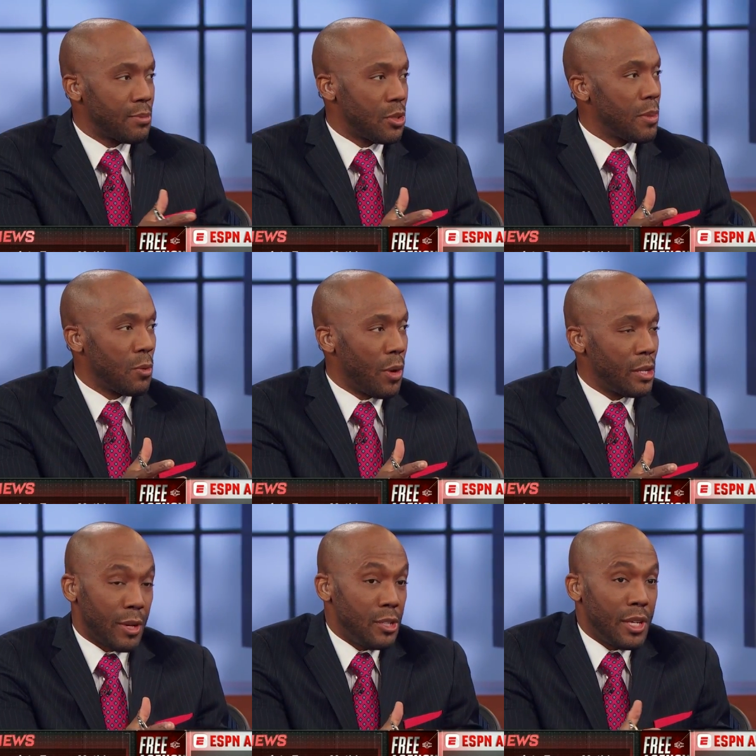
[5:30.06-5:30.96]
cap so many
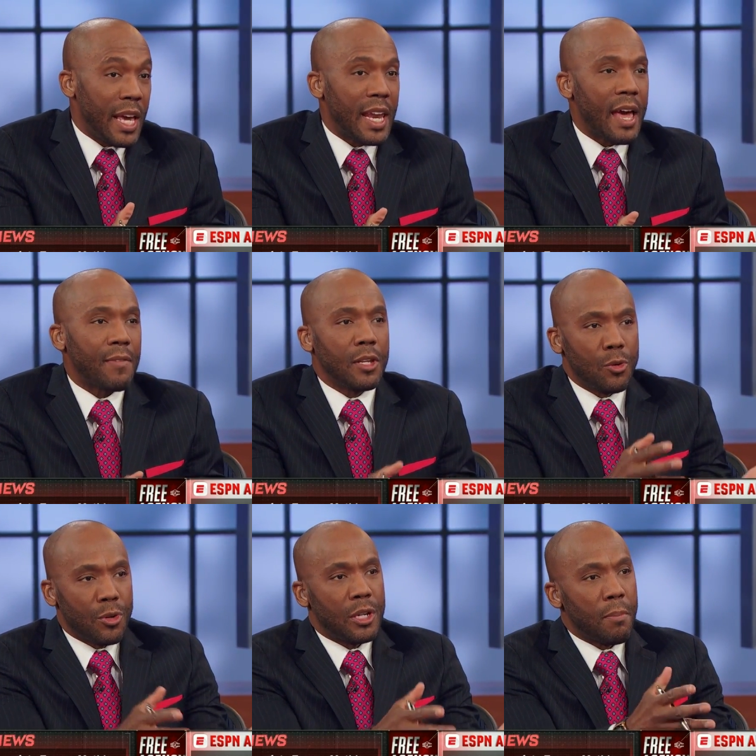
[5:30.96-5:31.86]
ways, right? You can't have an
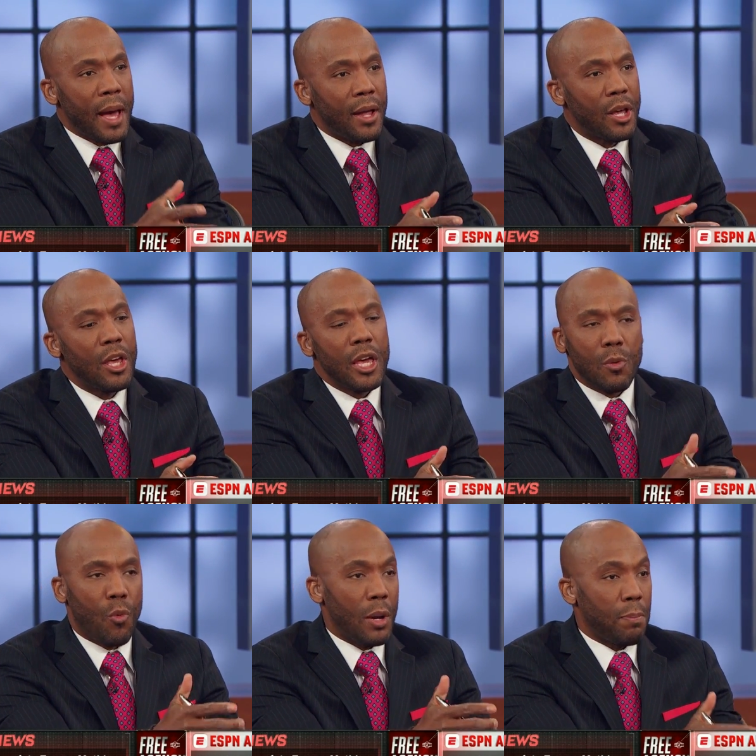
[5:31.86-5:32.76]
inordinate amount
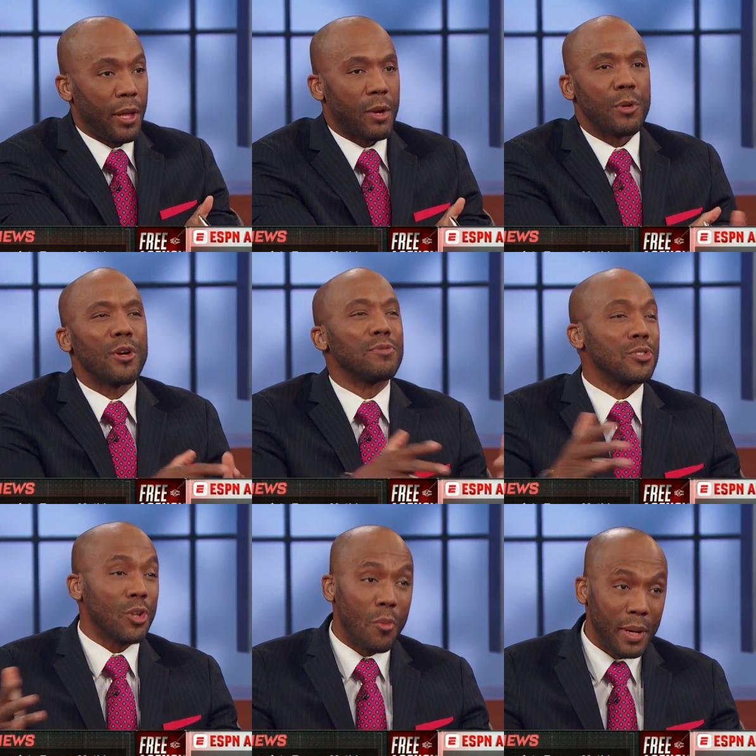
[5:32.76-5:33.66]
in one player when you have
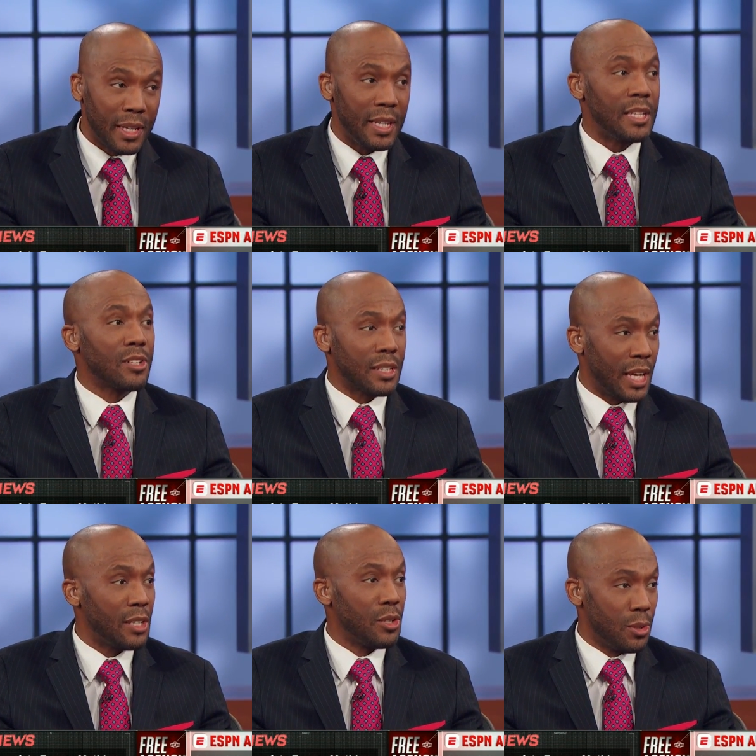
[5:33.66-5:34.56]
so many needs like
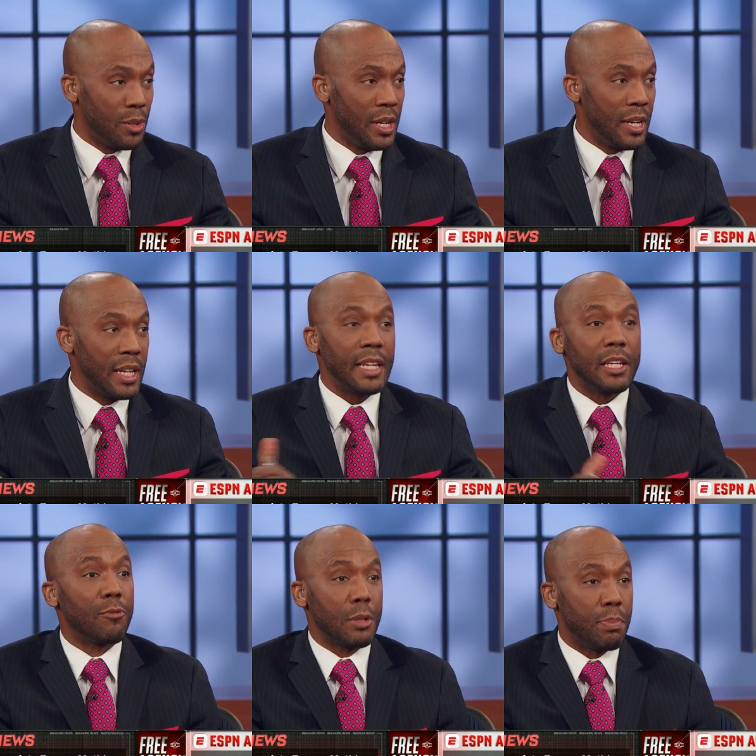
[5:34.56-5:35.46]
they do. And they
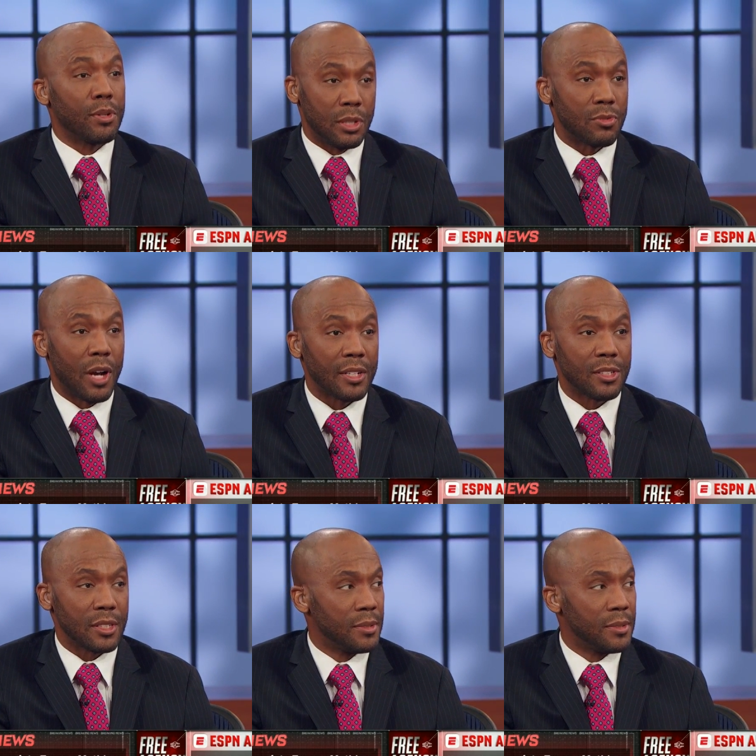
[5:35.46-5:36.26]
need to rebuild this roster.